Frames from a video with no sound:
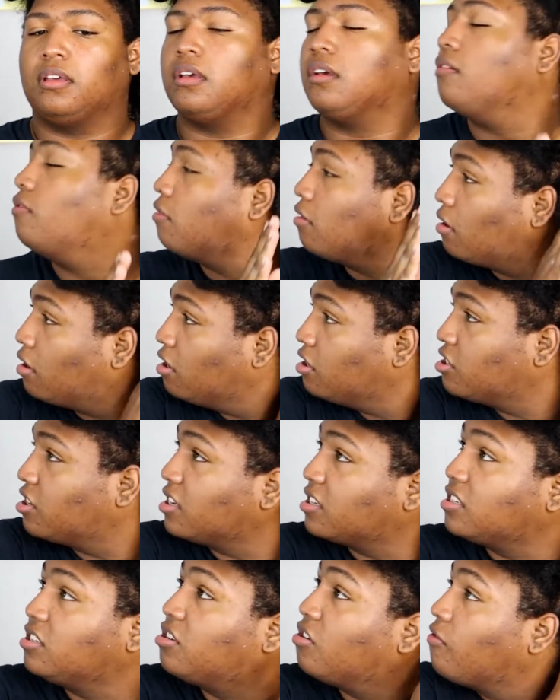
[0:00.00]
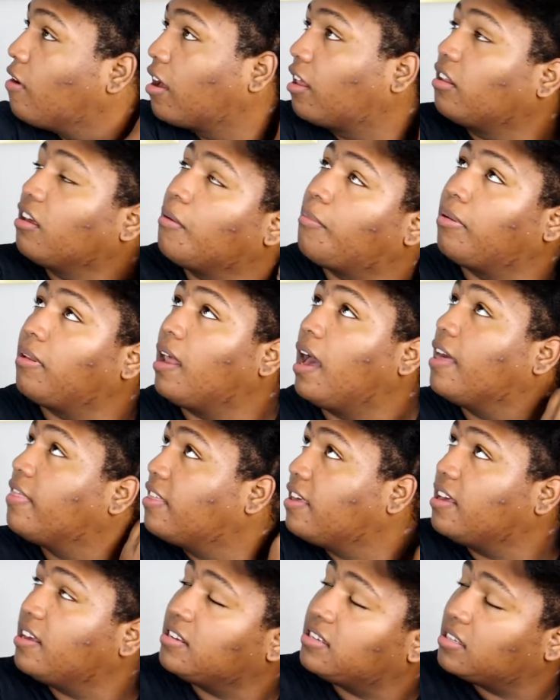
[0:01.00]
And we're going to just directly apply
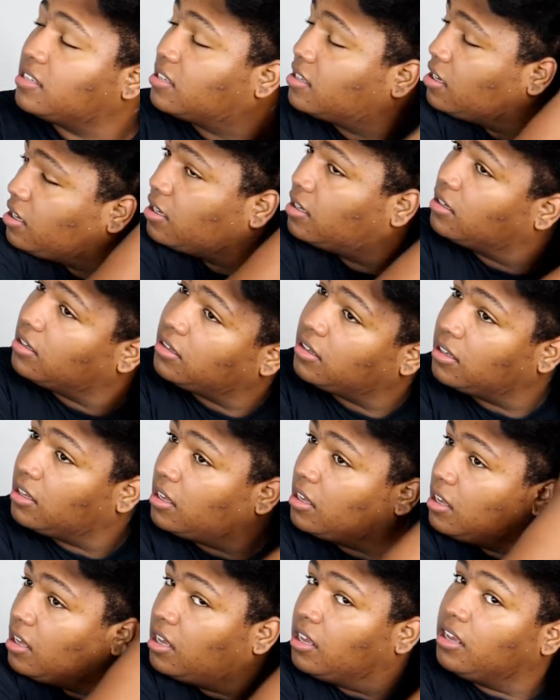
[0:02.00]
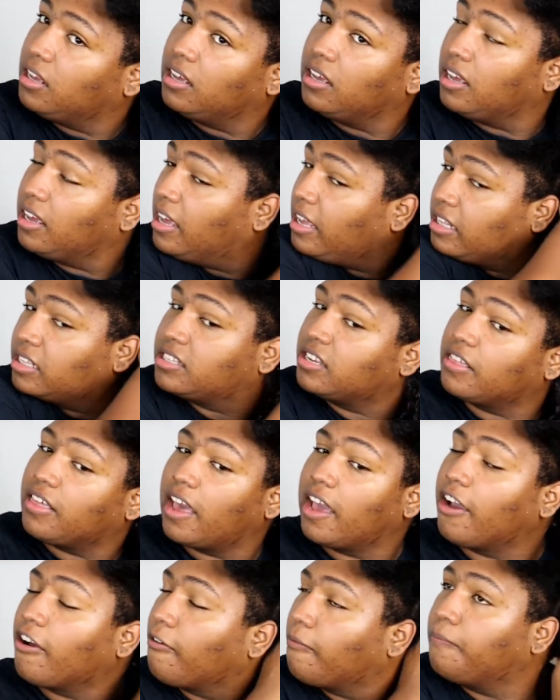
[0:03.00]
this into the
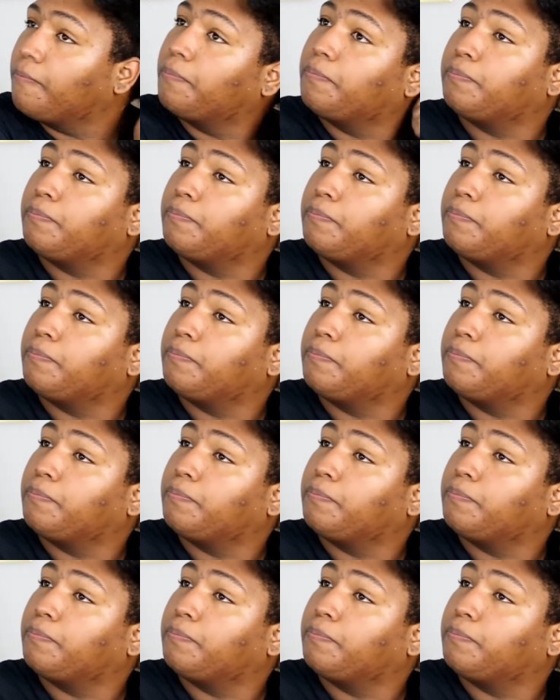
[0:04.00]
hair.